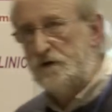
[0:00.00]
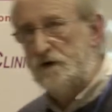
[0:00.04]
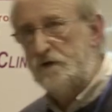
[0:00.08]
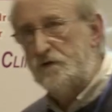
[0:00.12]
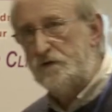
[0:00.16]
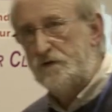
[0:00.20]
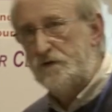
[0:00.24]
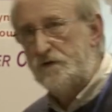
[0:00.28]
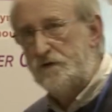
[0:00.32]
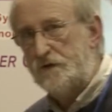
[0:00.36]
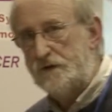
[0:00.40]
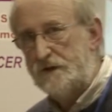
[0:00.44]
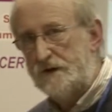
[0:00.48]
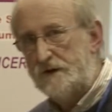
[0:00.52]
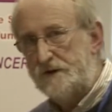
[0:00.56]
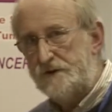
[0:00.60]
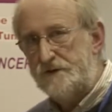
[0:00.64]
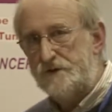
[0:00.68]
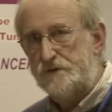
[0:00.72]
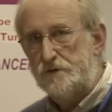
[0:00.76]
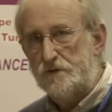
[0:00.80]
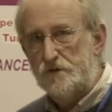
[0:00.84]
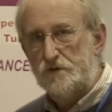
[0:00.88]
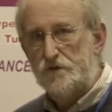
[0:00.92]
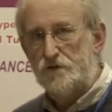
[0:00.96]
use for
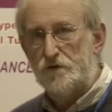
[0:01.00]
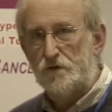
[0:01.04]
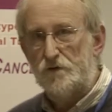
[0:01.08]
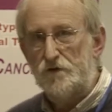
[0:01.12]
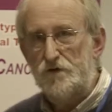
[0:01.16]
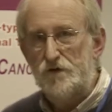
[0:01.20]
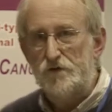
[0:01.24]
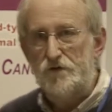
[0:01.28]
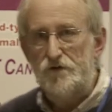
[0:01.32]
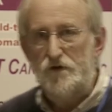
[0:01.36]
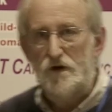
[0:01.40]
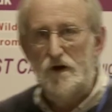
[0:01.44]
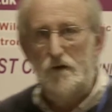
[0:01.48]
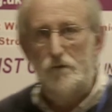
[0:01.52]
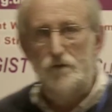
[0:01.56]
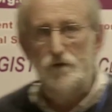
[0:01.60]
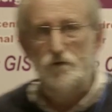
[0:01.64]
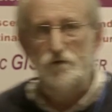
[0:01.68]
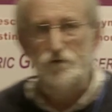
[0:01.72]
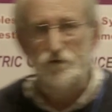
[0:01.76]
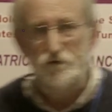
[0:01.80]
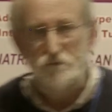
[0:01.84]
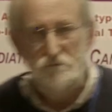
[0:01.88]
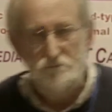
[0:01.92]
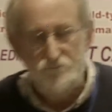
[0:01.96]
these sorts of
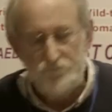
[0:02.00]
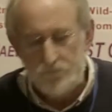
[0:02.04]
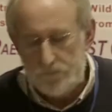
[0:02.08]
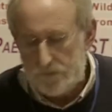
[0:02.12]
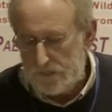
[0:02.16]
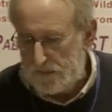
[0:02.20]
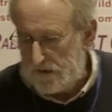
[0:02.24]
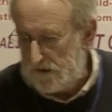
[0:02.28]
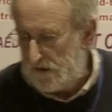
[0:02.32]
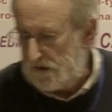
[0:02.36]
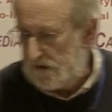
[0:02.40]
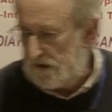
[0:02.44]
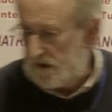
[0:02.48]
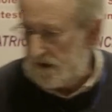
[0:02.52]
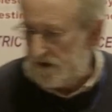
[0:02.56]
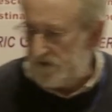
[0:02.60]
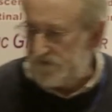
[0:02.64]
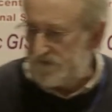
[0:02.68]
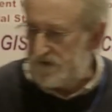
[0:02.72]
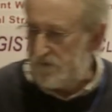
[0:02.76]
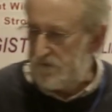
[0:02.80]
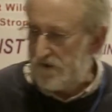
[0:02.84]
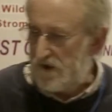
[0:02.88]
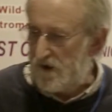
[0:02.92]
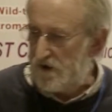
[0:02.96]
samples? And it's
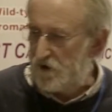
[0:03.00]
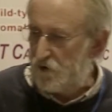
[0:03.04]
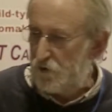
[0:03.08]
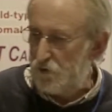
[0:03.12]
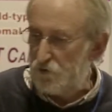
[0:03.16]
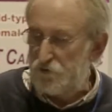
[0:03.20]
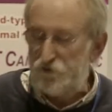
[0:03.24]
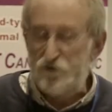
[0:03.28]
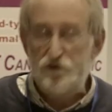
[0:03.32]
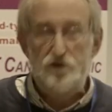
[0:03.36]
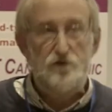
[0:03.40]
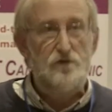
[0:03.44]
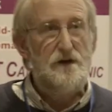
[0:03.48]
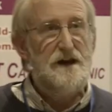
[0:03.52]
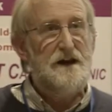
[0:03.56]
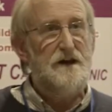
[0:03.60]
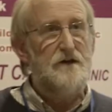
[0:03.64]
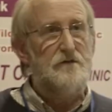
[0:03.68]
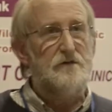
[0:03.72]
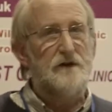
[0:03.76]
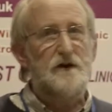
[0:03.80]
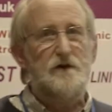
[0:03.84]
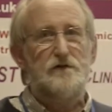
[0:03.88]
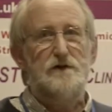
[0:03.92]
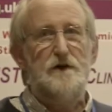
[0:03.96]
something I call screen
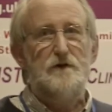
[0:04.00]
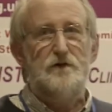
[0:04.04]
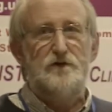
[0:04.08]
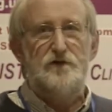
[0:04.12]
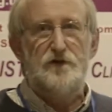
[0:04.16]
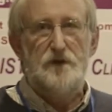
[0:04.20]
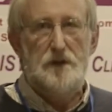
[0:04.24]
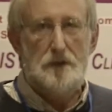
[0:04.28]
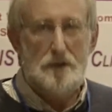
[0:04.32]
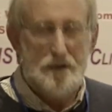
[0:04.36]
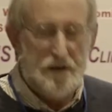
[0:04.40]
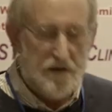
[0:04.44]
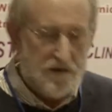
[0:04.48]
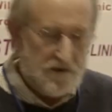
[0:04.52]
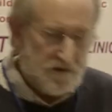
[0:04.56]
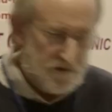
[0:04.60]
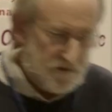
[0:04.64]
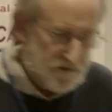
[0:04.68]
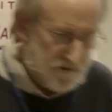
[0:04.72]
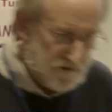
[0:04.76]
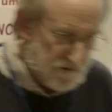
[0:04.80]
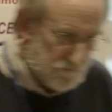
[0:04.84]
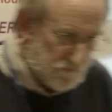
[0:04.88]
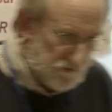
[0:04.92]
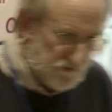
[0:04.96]
and recruit,
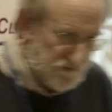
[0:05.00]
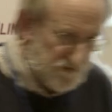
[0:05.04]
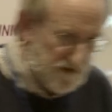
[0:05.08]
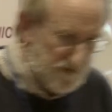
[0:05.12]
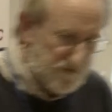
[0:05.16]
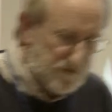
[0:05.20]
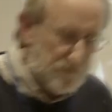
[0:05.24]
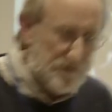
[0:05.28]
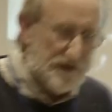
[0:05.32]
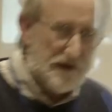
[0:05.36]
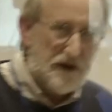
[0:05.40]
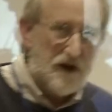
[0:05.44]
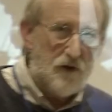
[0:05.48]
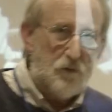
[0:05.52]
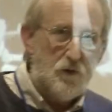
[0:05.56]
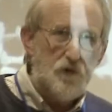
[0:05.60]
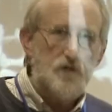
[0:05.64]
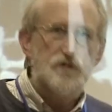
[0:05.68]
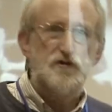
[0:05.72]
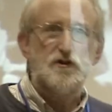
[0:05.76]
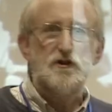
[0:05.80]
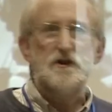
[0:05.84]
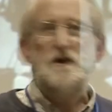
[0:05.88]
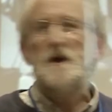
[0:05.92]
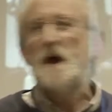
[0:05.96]
which sounds a bit like
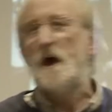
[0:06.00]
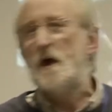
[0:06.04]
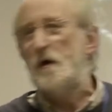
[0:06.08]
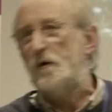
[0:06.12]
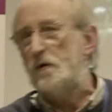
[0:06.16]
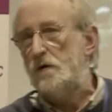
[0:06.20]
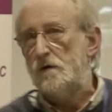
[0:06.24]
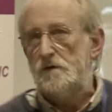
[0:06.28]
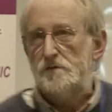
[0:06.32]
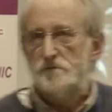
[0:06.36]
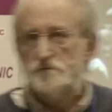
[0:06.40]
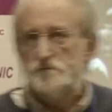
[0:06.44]
wash and go,